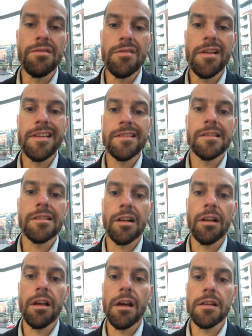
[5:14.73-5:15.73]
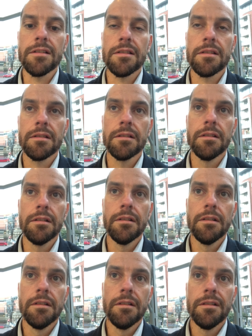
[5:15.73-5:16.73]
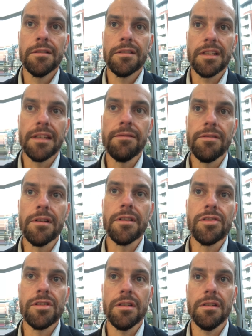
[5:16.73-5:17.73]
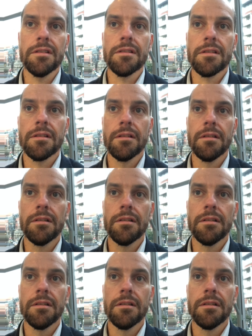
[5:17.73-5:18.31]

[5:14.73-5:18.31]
raise this glass to give you a cheers.